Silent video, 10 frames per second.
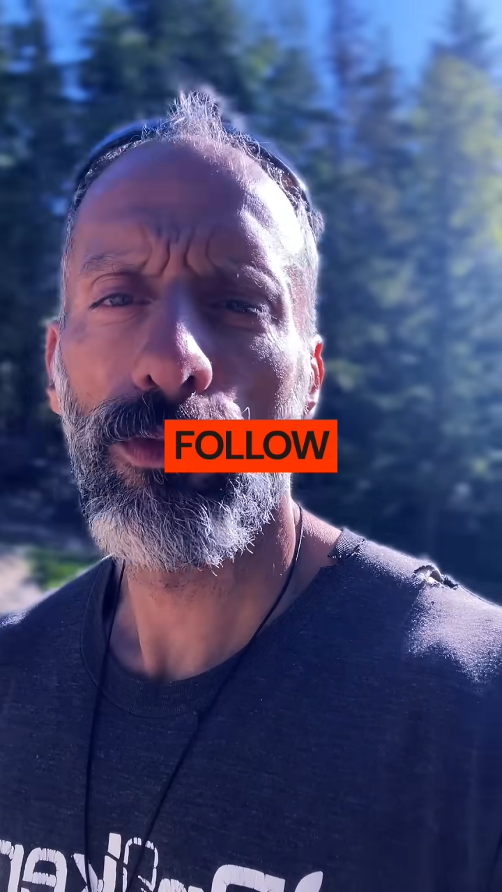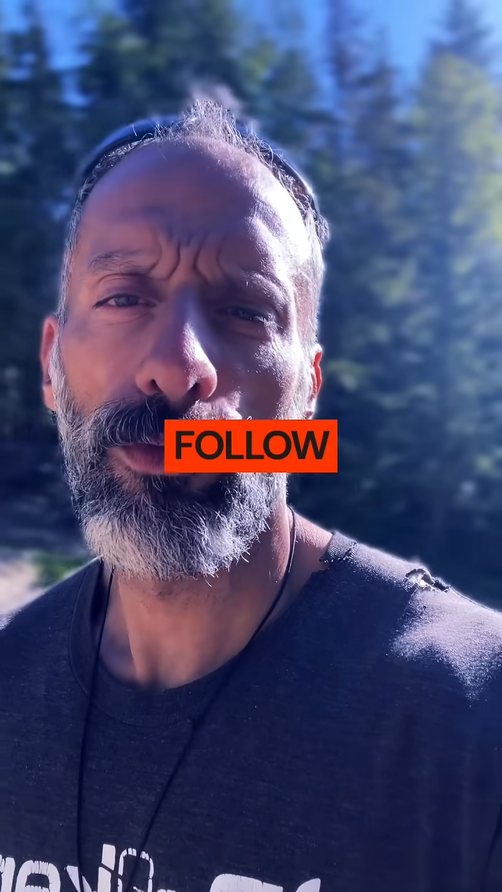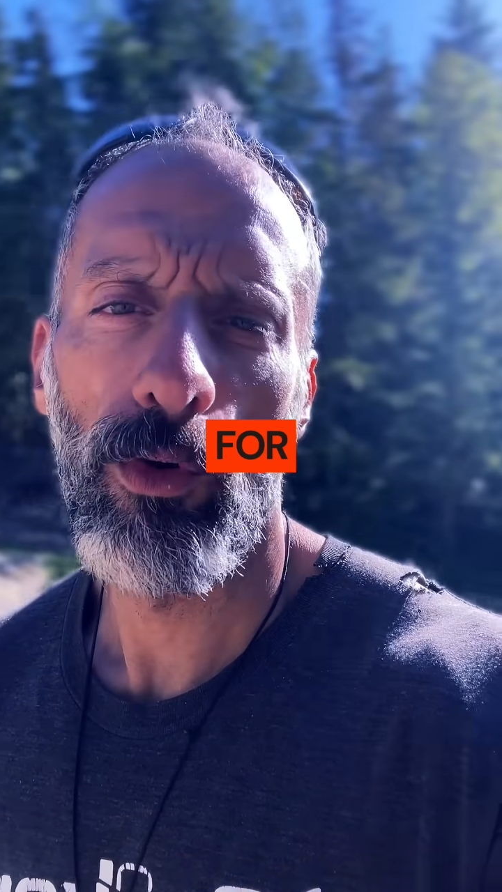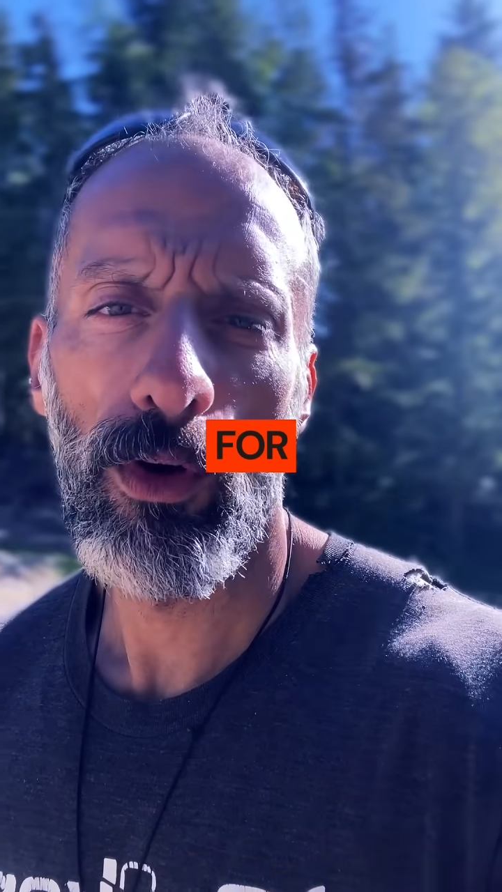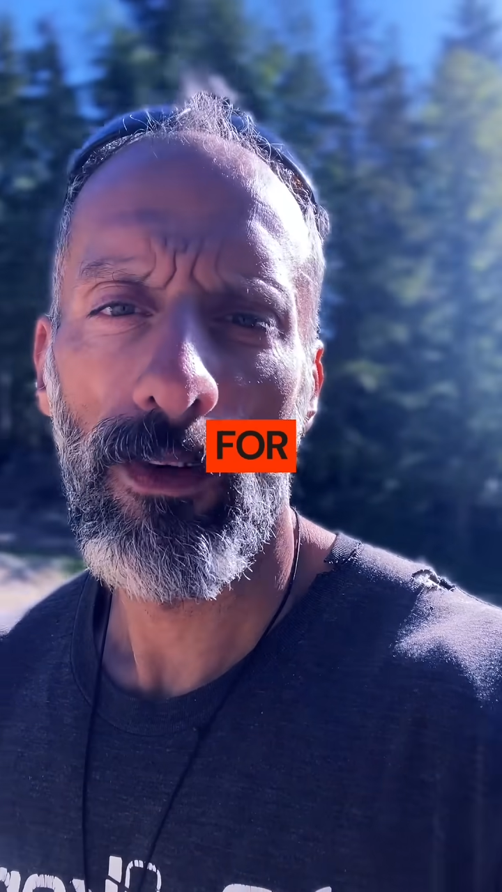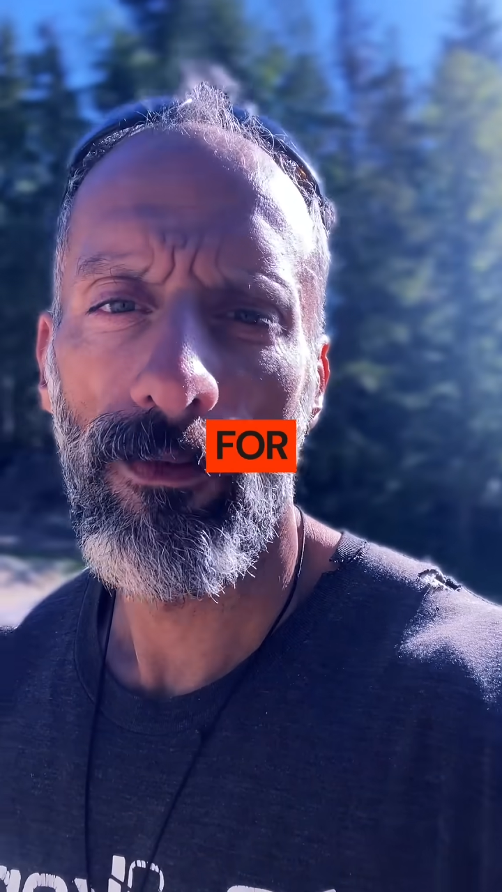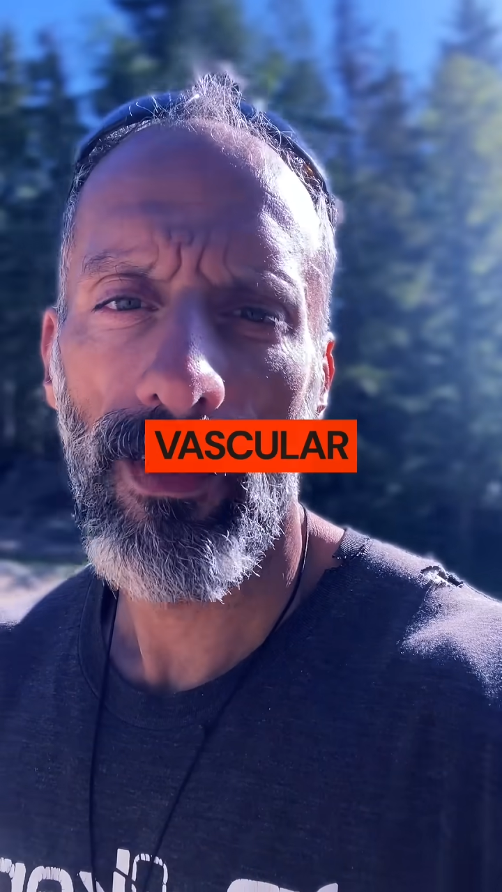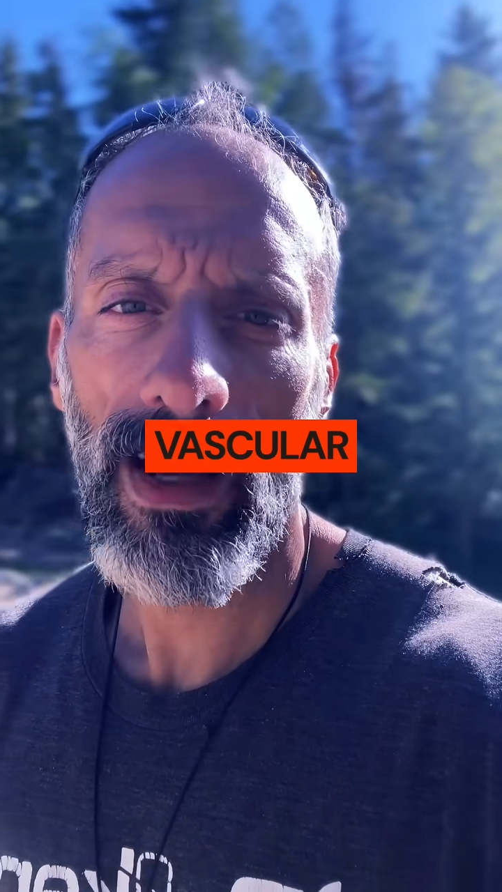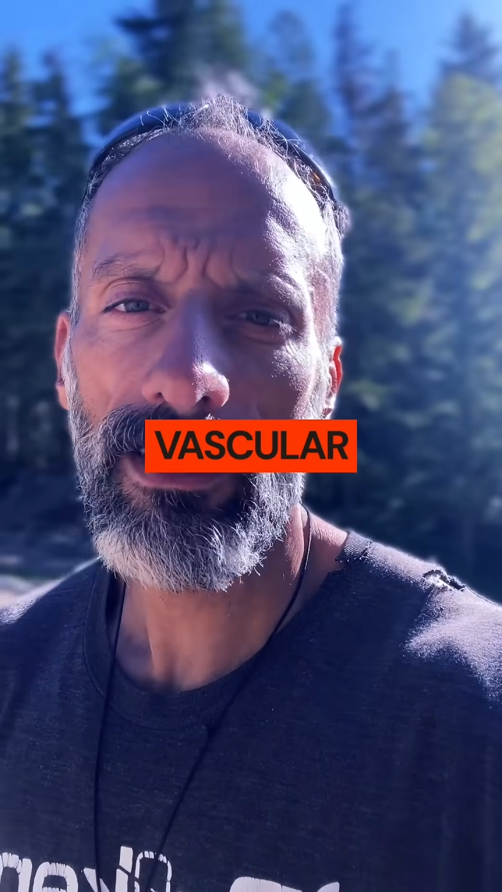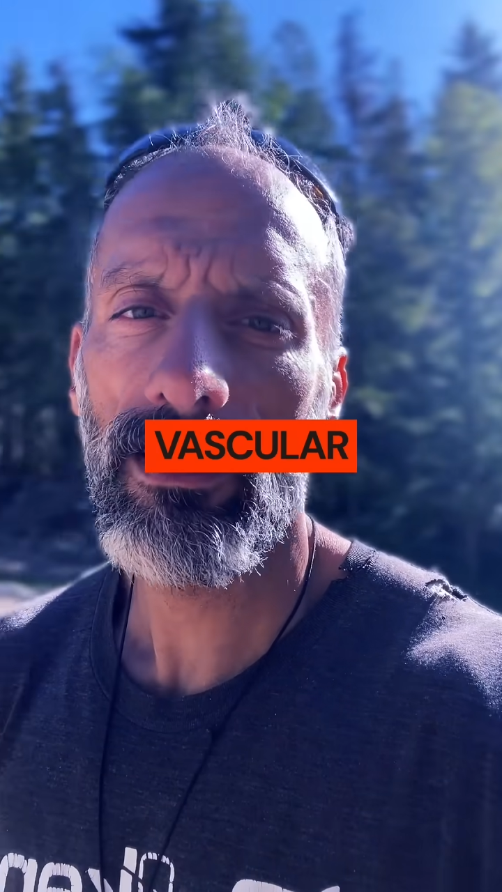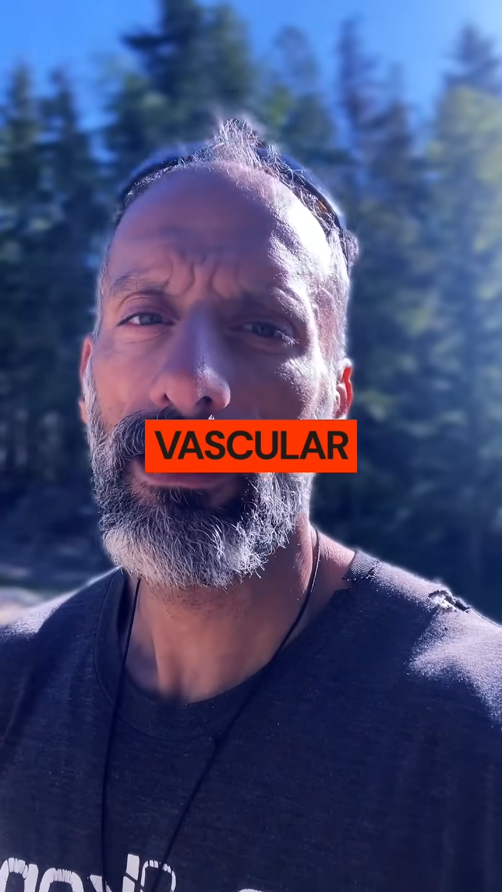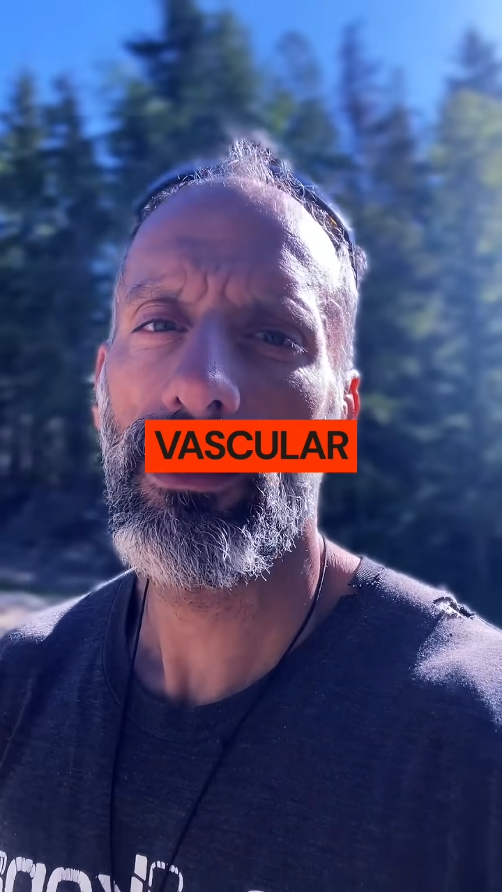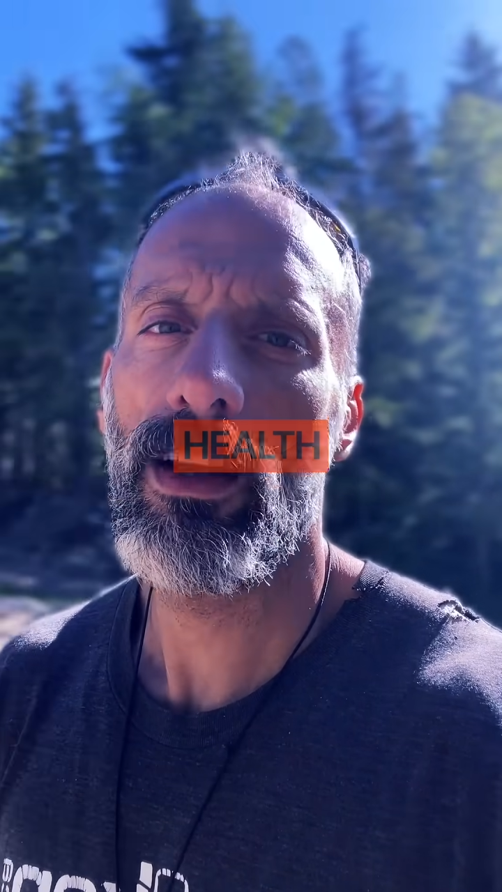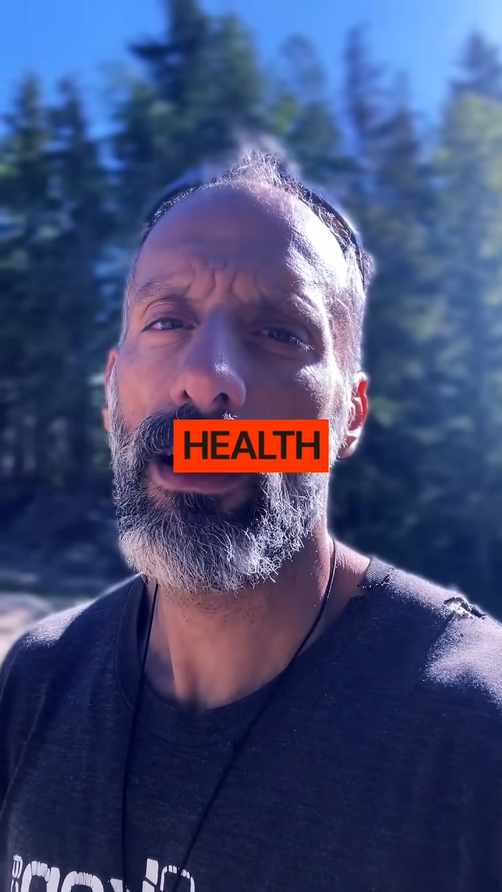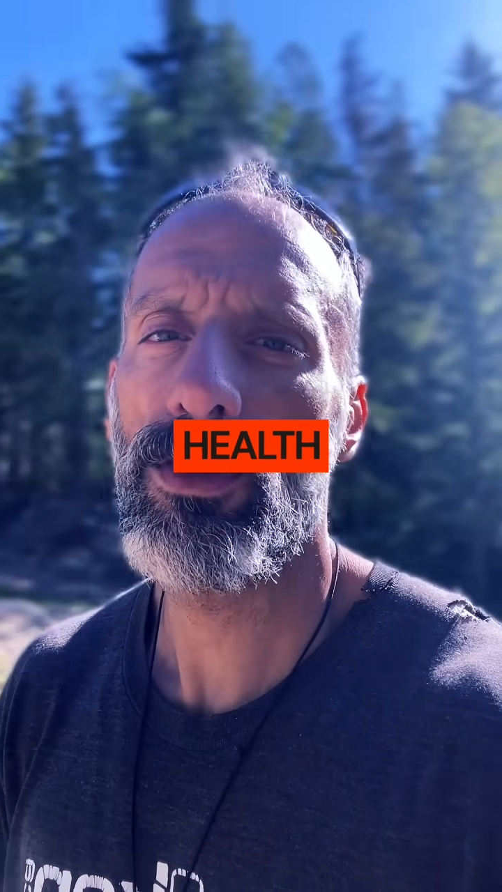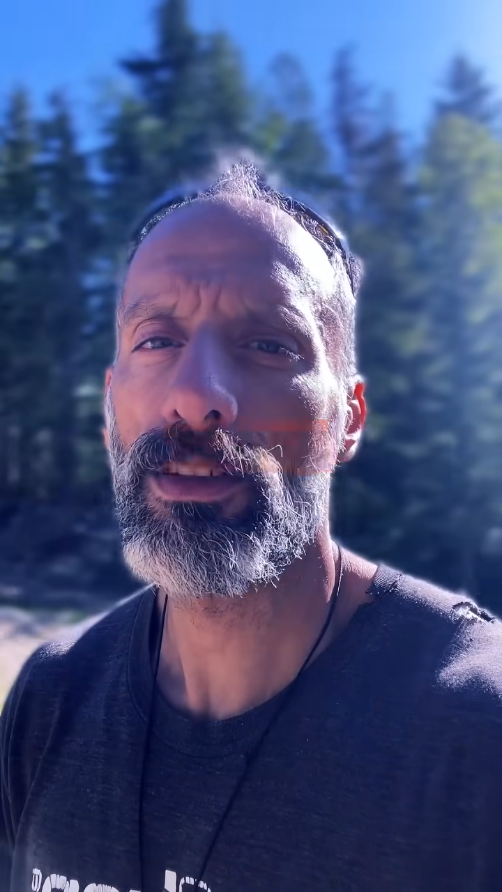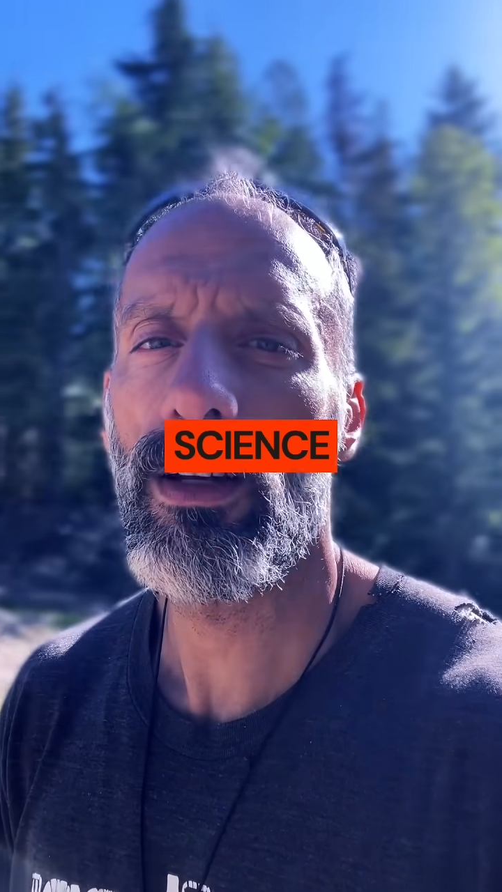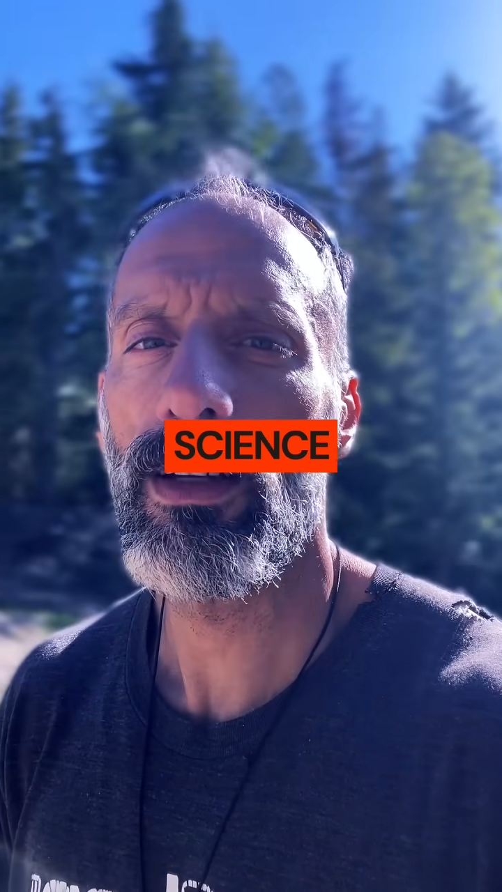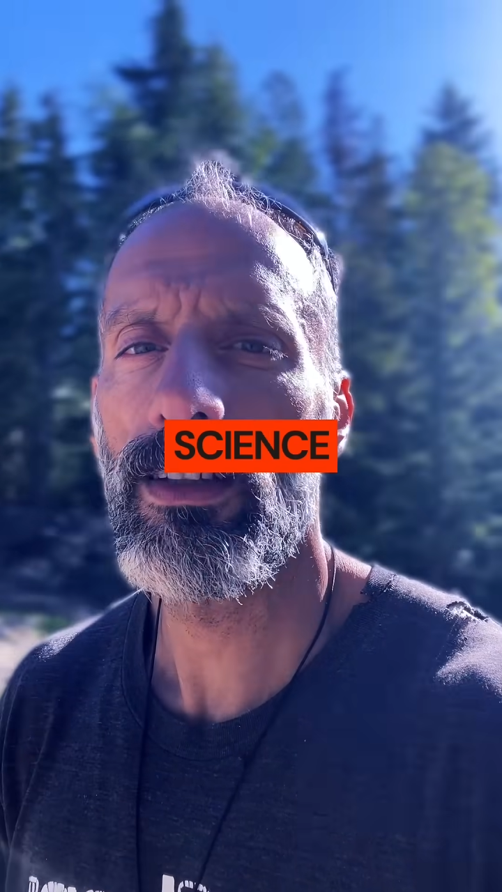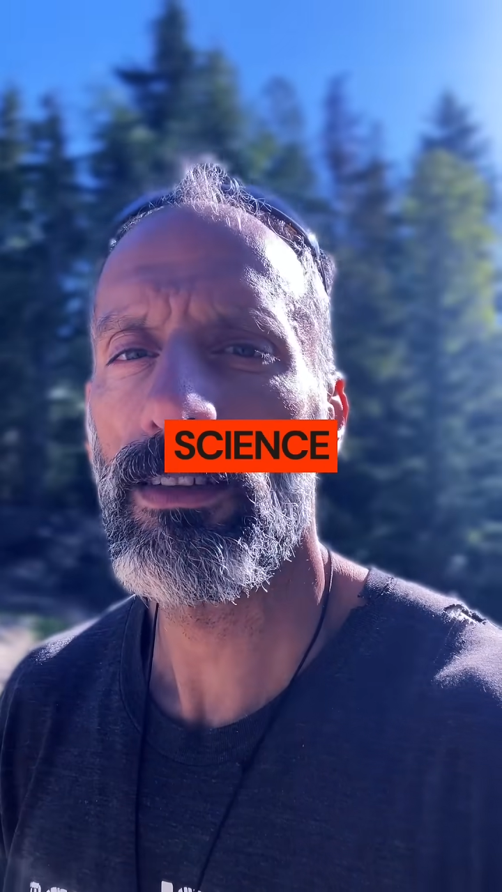for vascular health
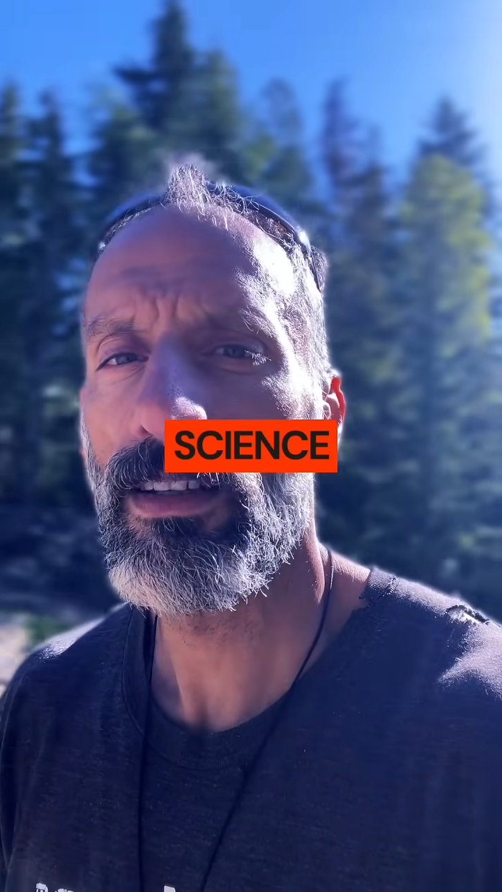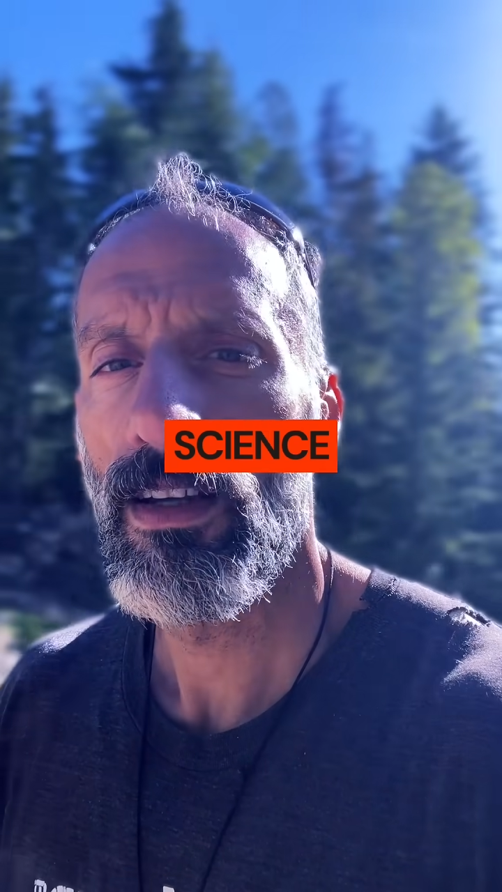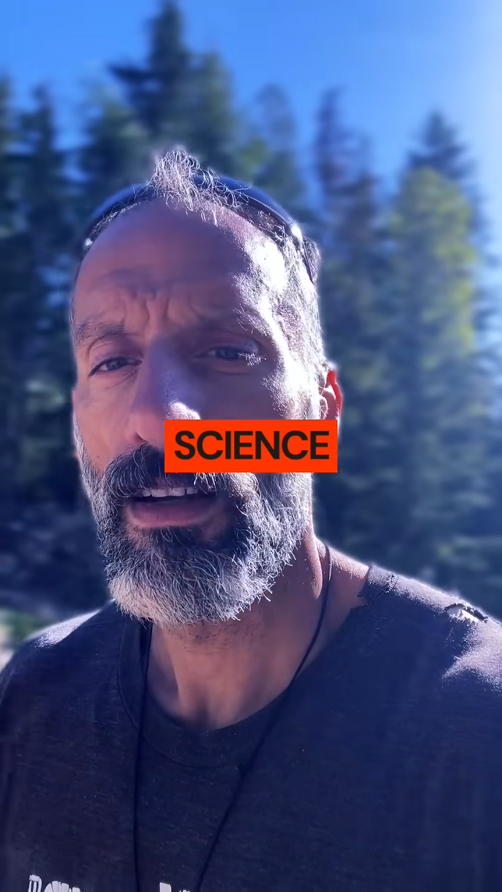science,